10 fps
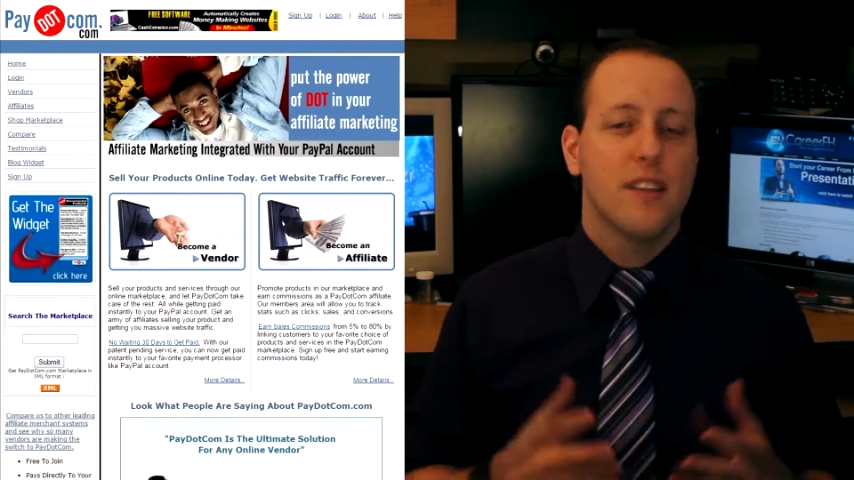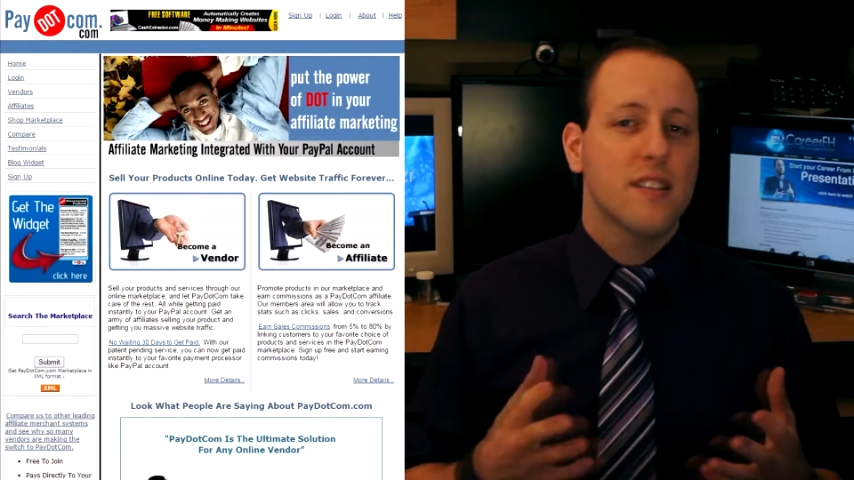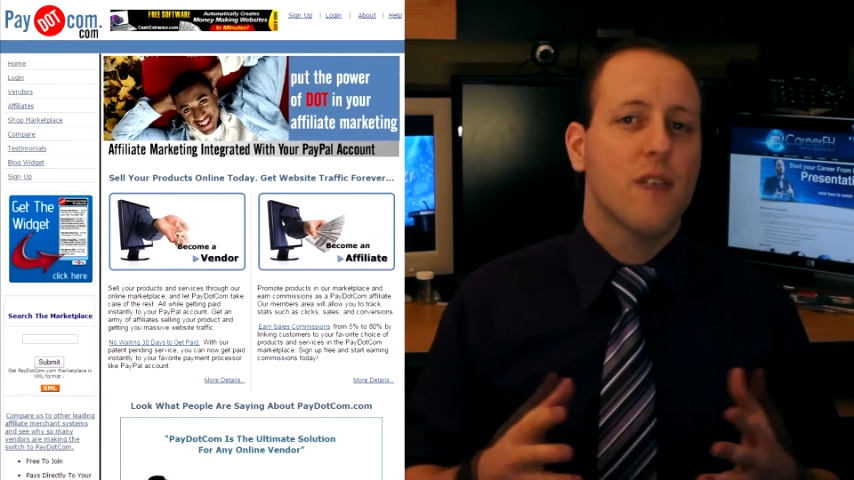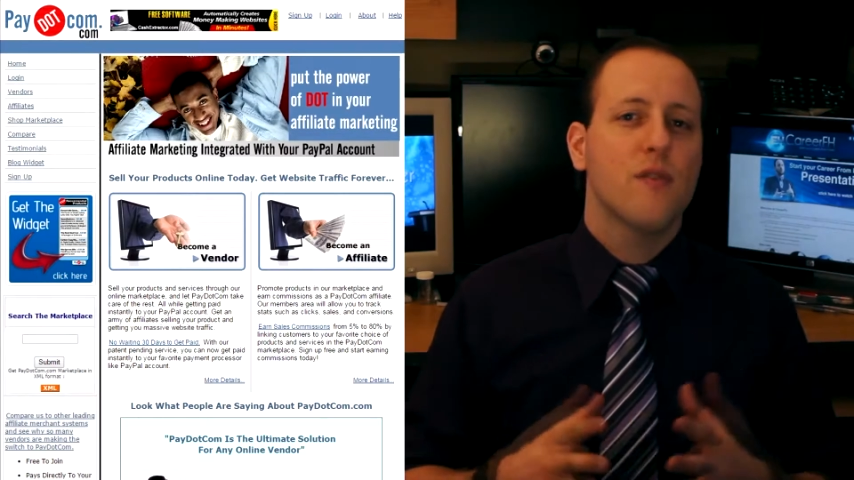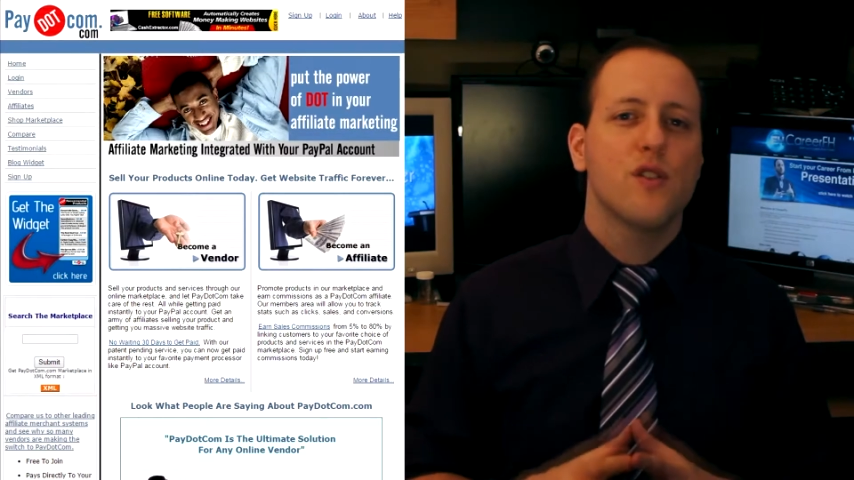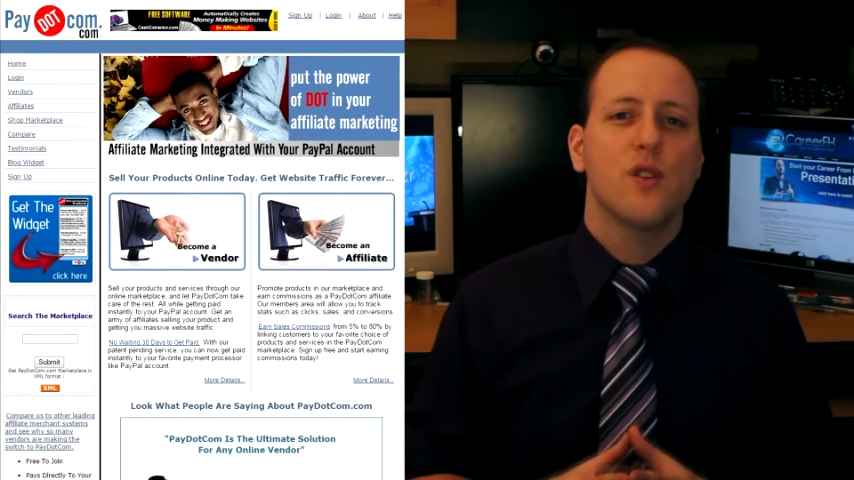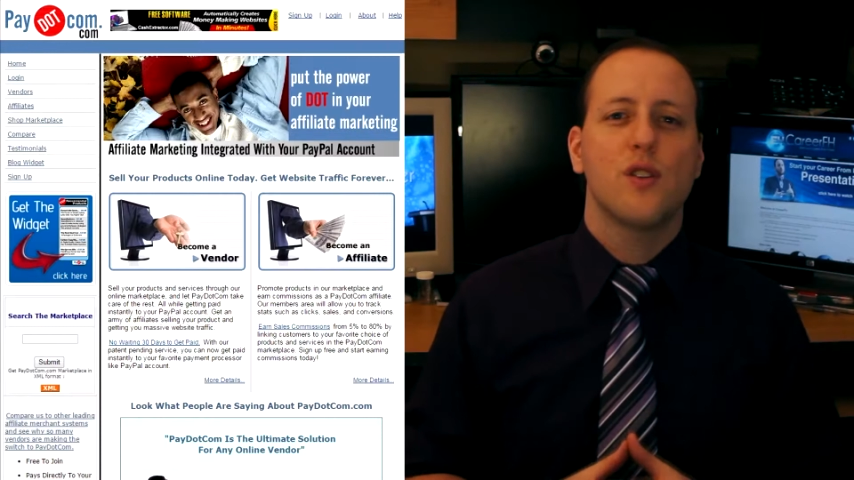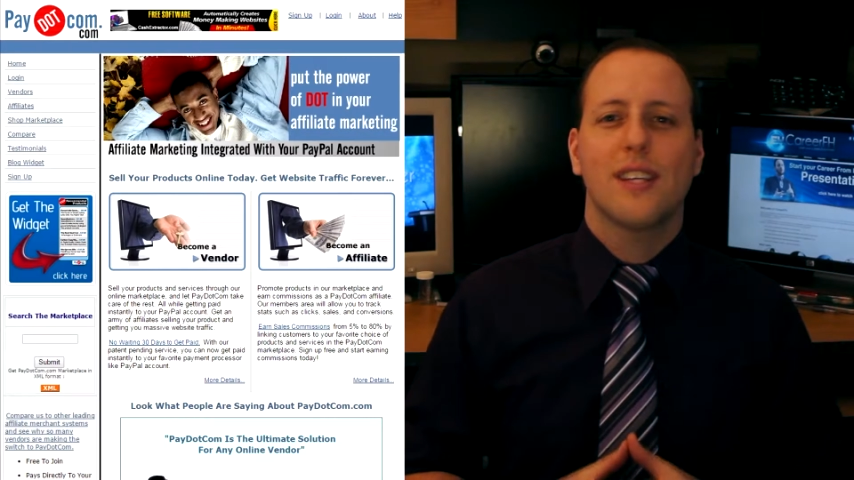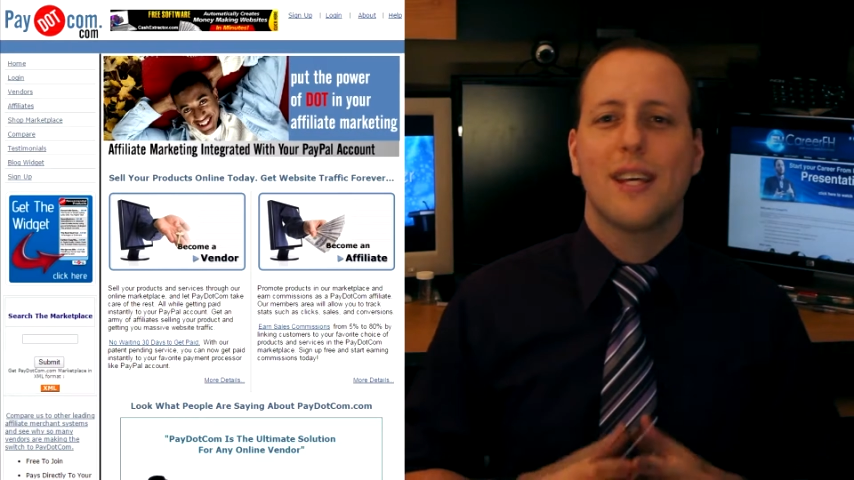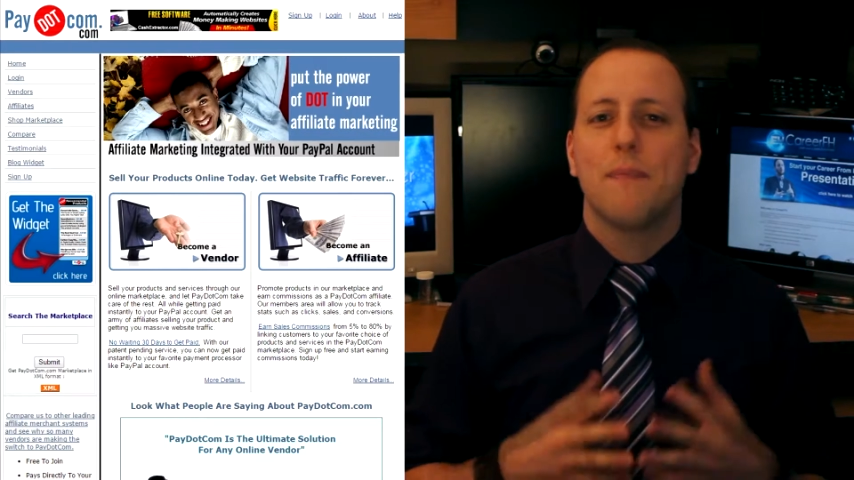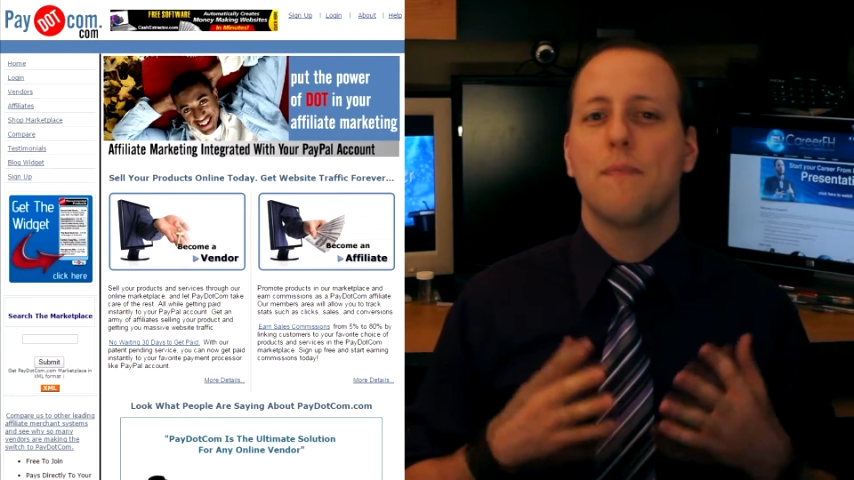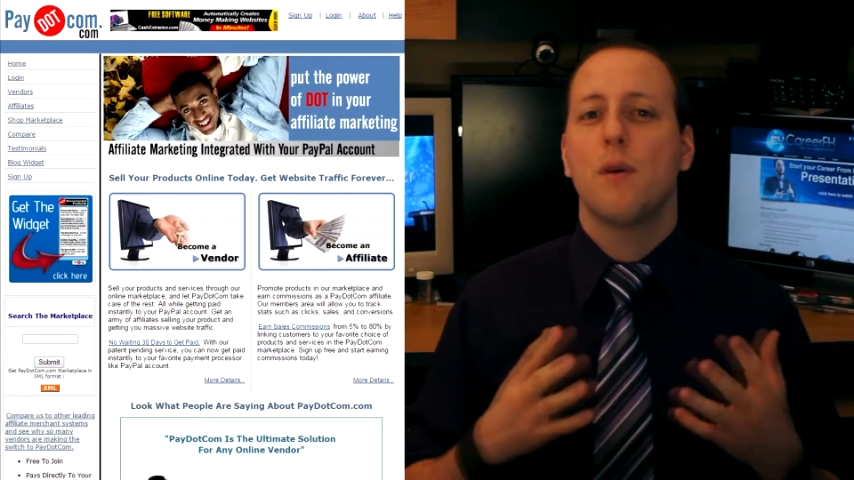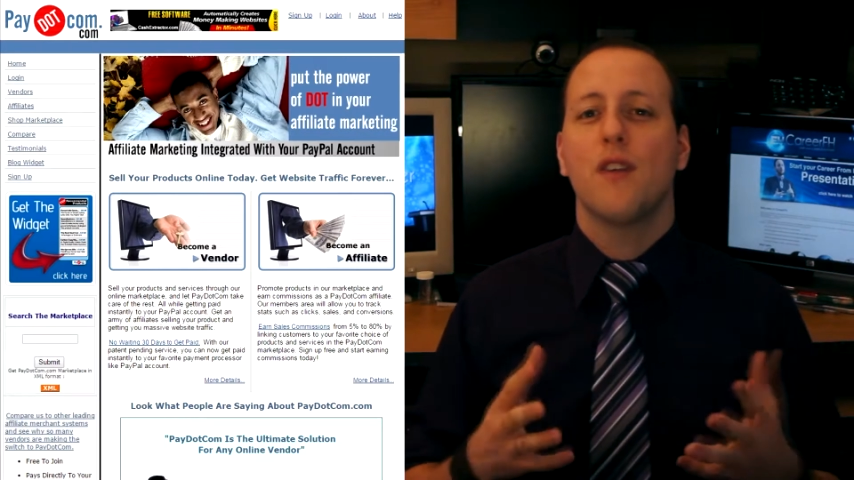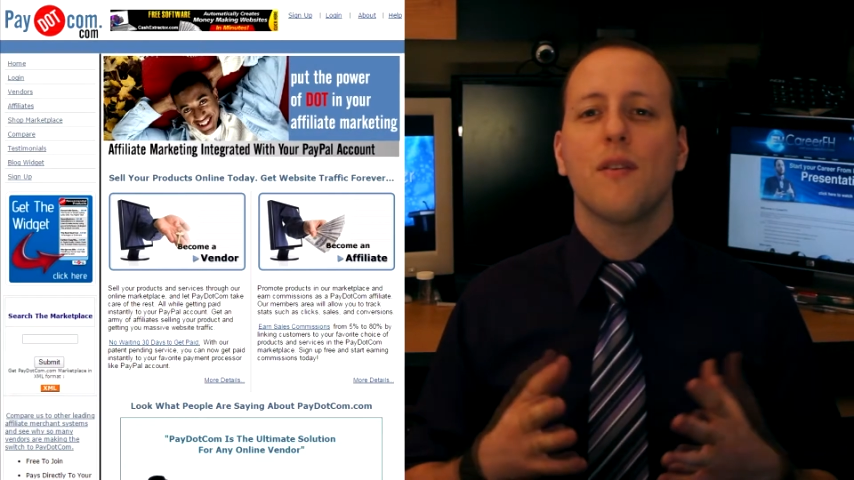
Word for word: This offers you to keep more of